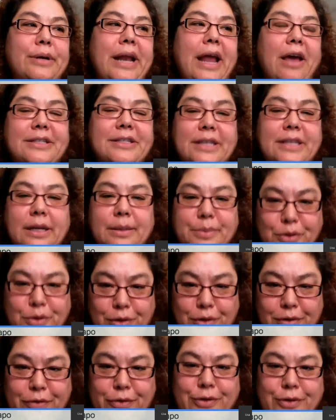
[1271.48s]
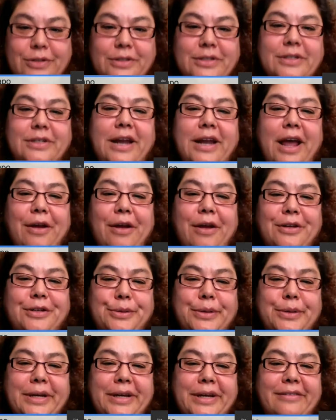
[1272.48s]
and how to set up servers and how to
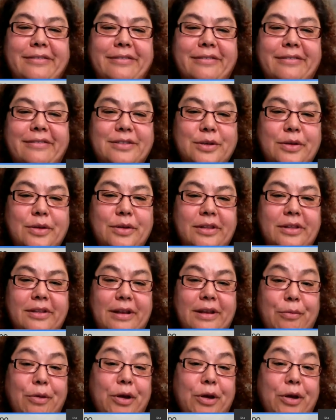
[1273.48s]
do it so that